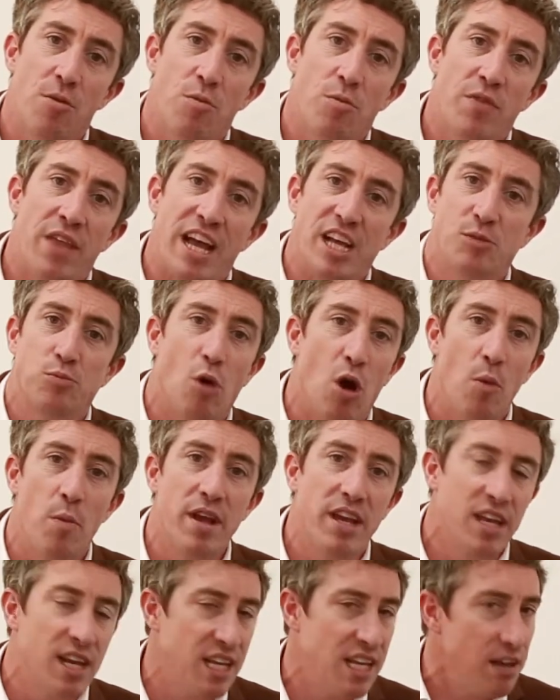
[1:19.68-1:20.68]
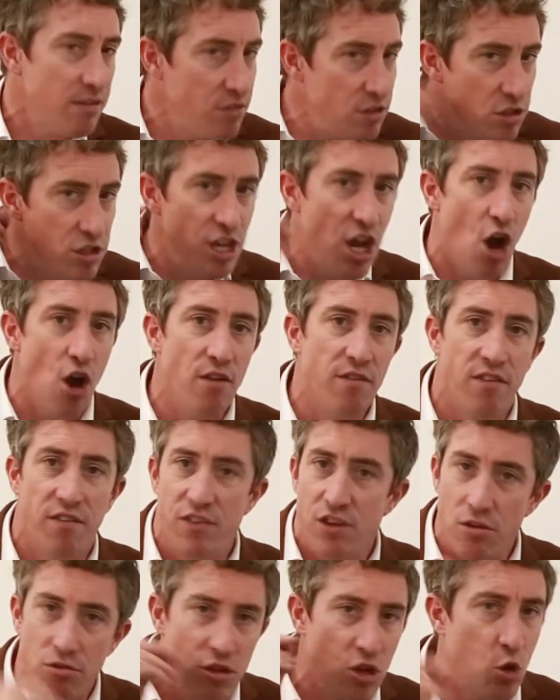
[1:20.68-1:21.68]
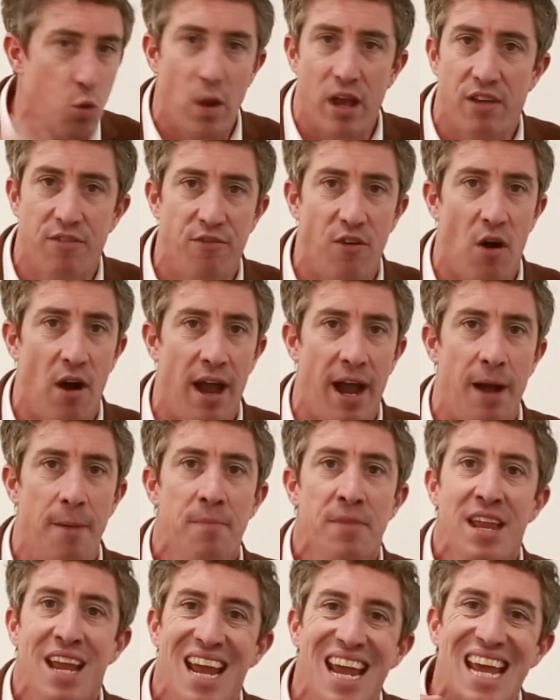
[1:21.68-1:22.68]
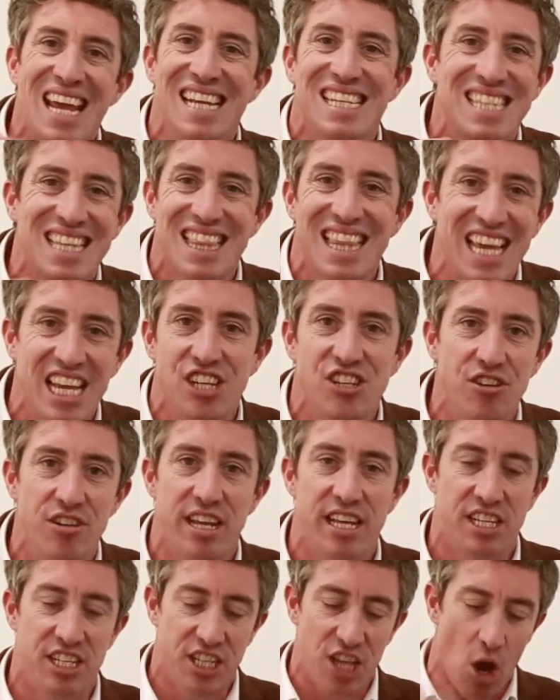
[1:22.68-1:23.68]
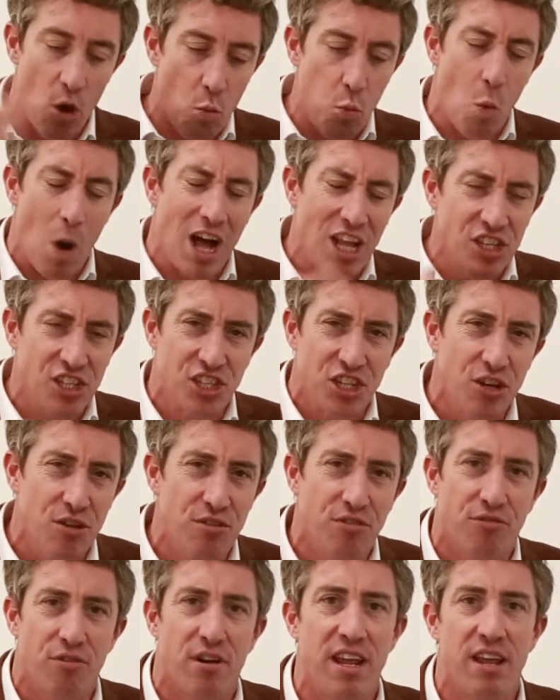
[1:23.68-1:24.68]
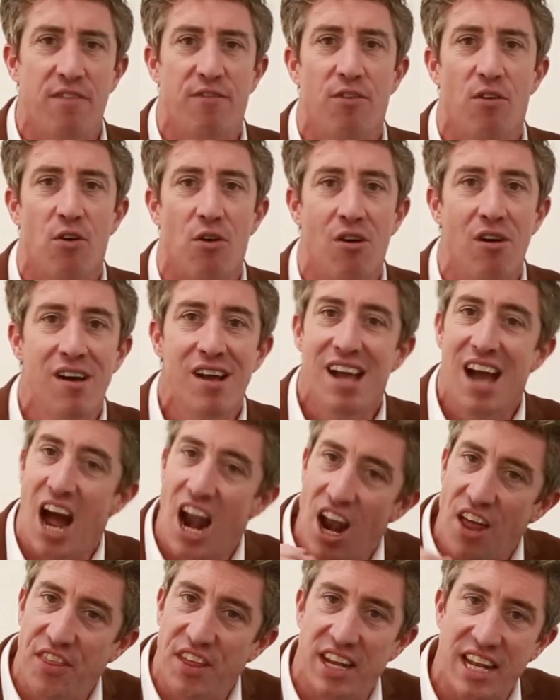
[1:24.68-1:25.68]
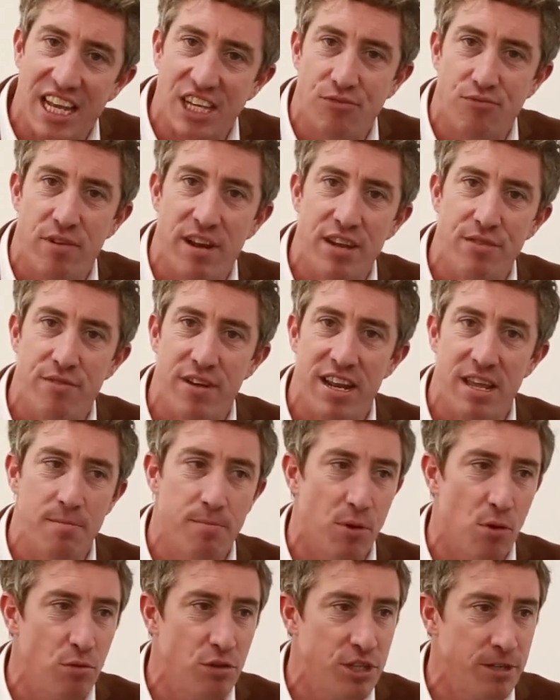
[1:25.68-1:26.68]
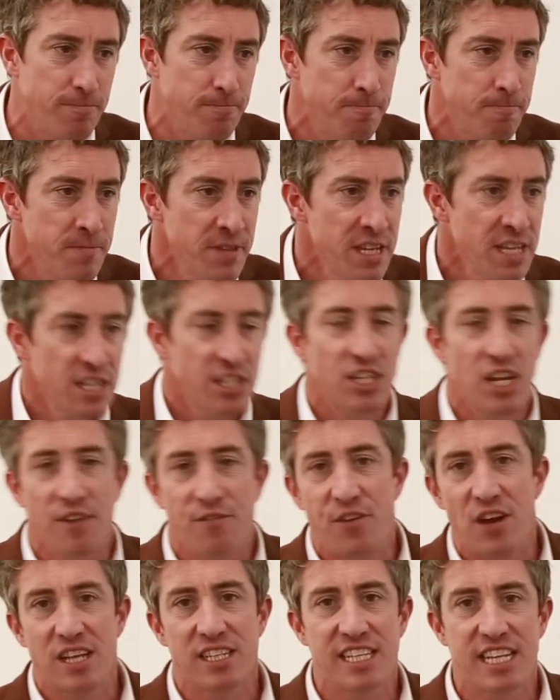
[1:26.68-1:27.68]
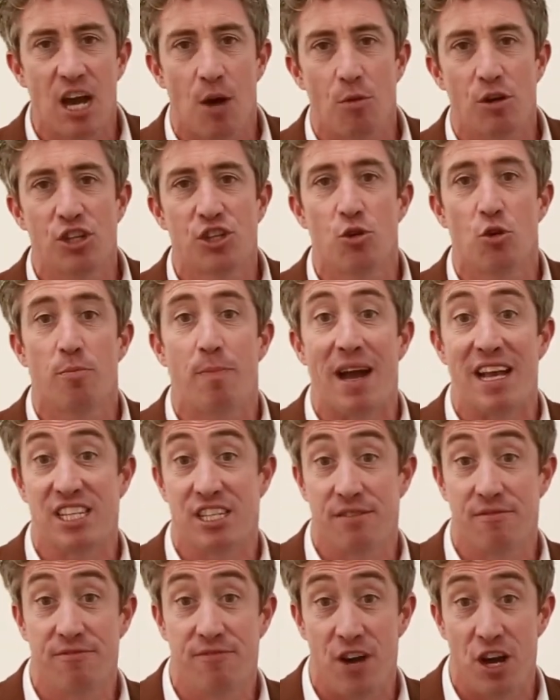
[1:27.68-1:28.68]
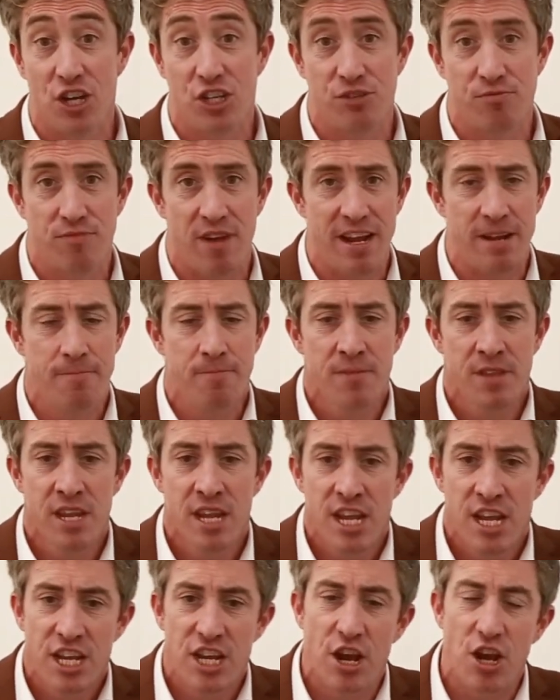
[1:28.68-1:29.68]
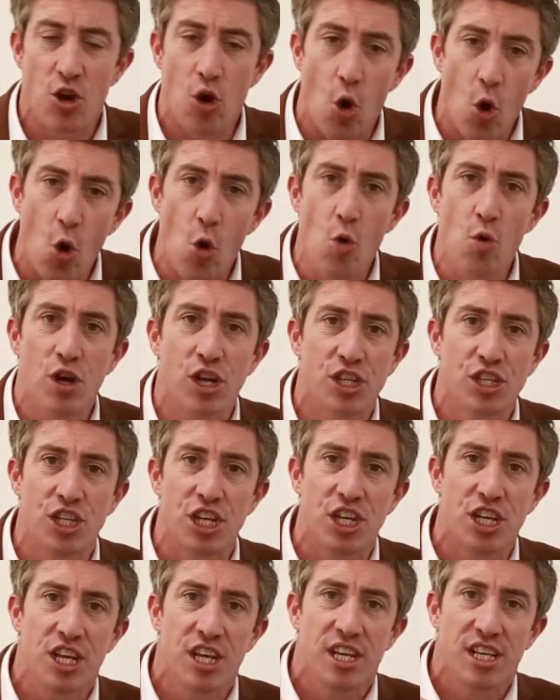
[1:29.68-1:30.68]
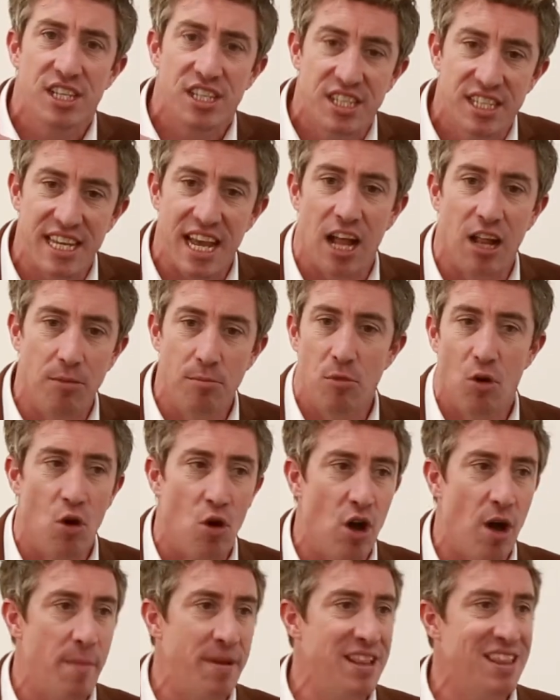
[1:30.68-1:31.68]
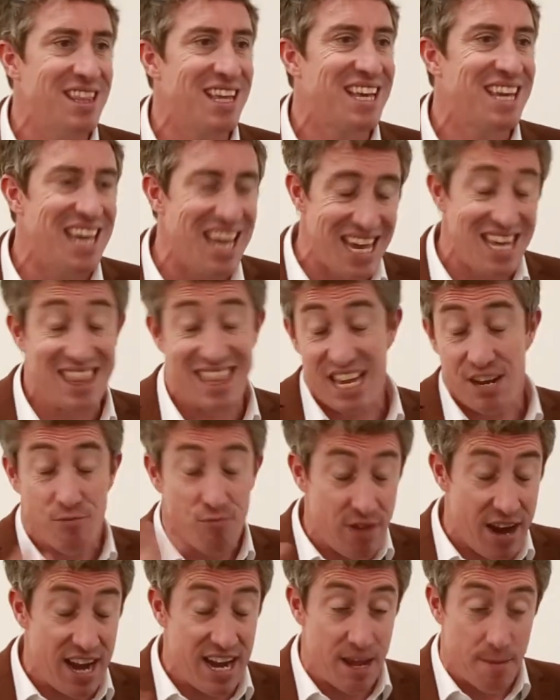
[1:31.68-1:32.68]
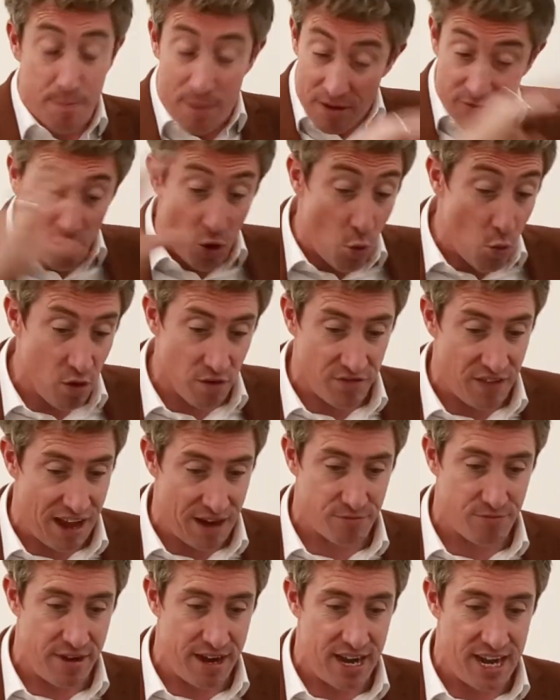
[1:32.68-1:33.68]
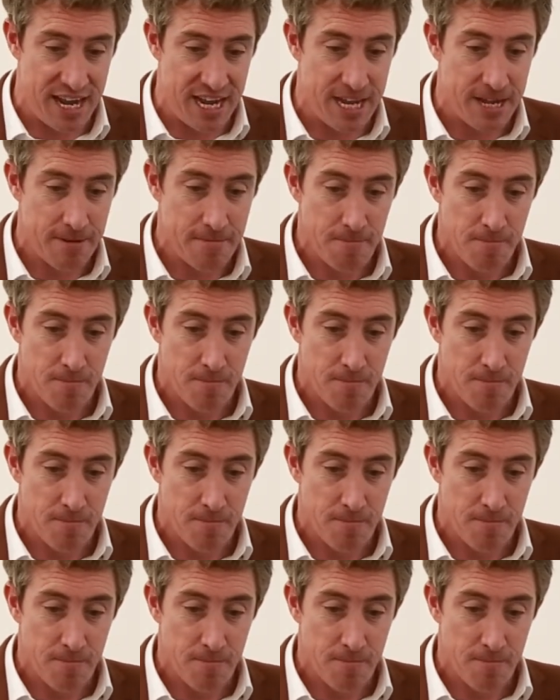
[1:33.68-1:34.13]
that's why we're going to give you the overview, the quick fire. Here's the things you need to go 1, 2, 3, 4, and I think that's really, really important. So the first thing I want to talk about is conversion rate. In order to sell more, I mean, the key thing really above all of that really